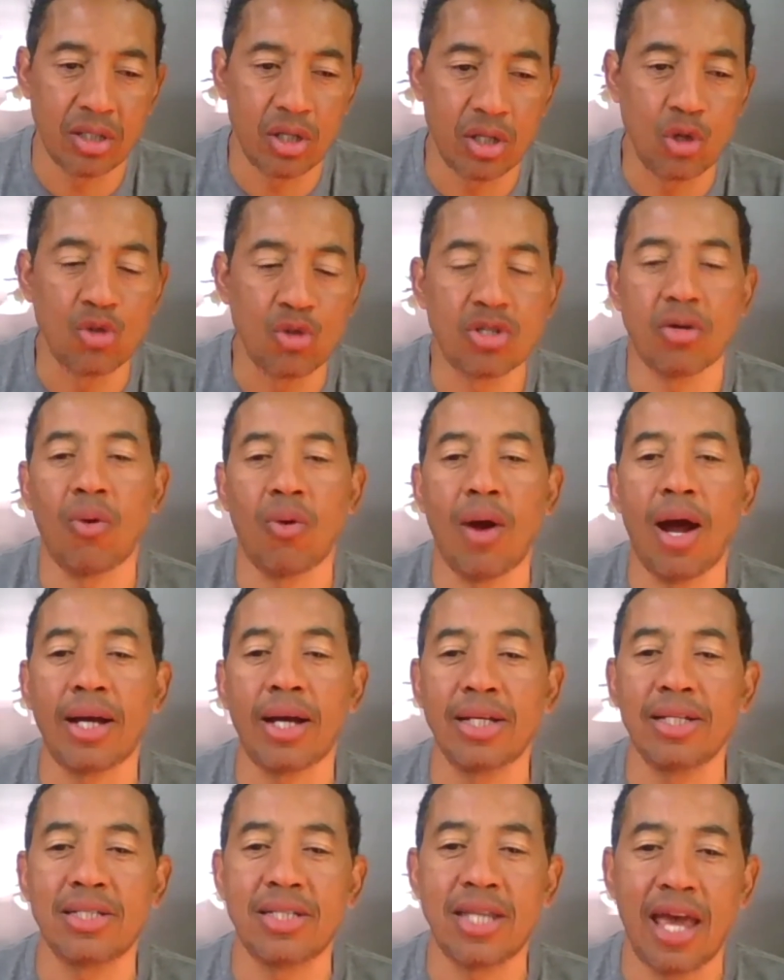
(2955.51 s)
Houston
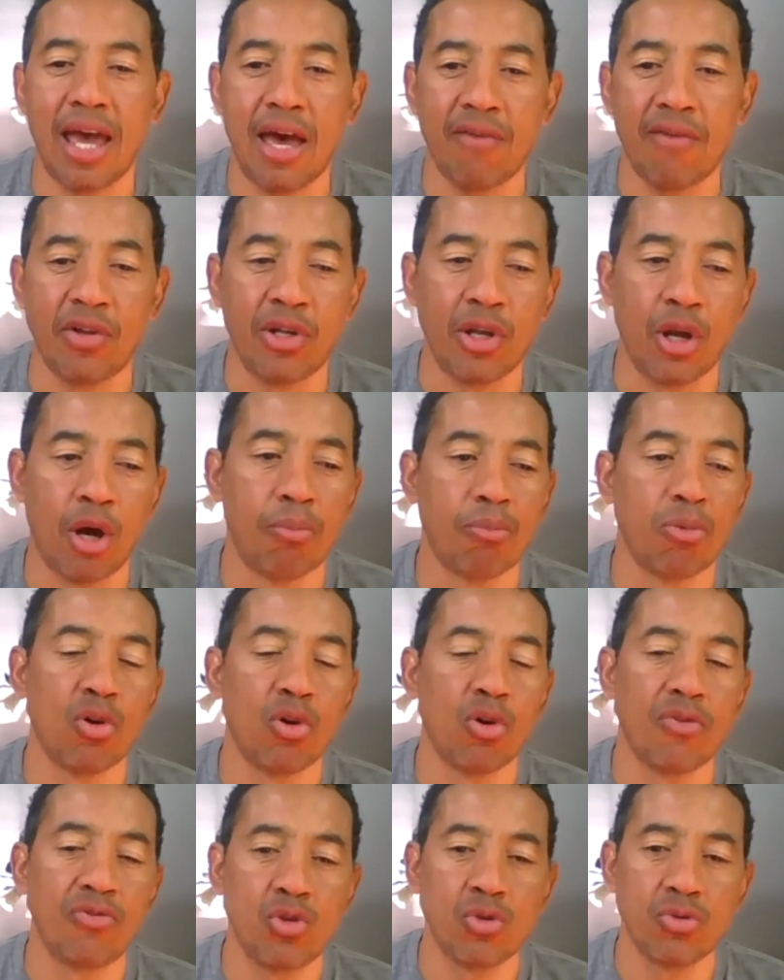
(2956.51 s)
Rockets have a number of
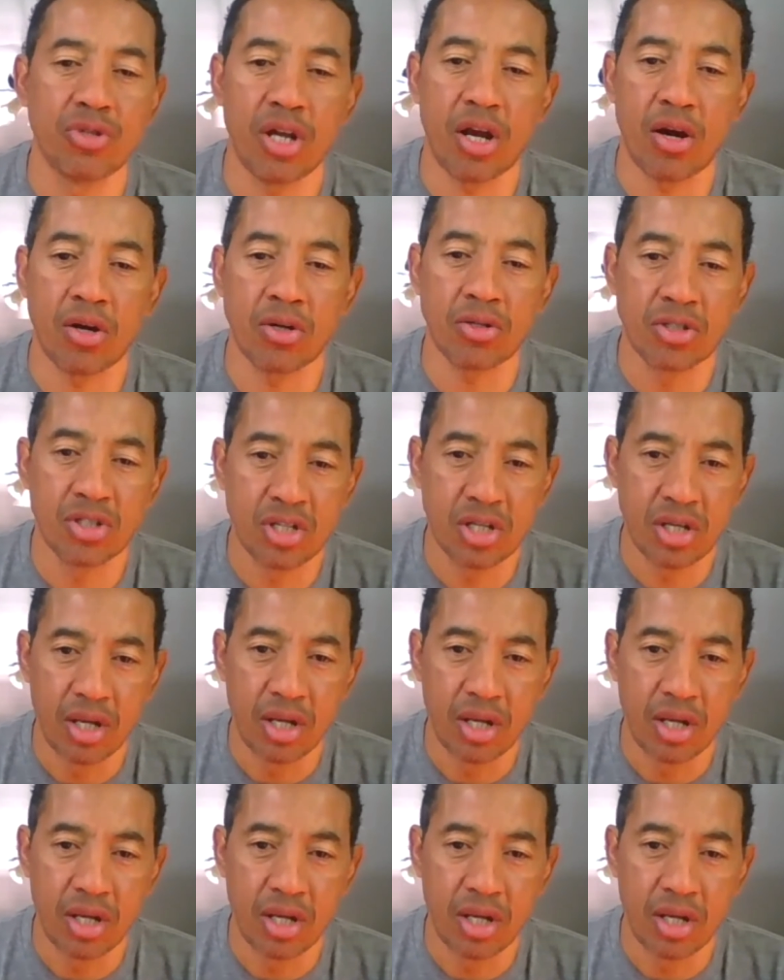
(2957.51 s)
True Turns.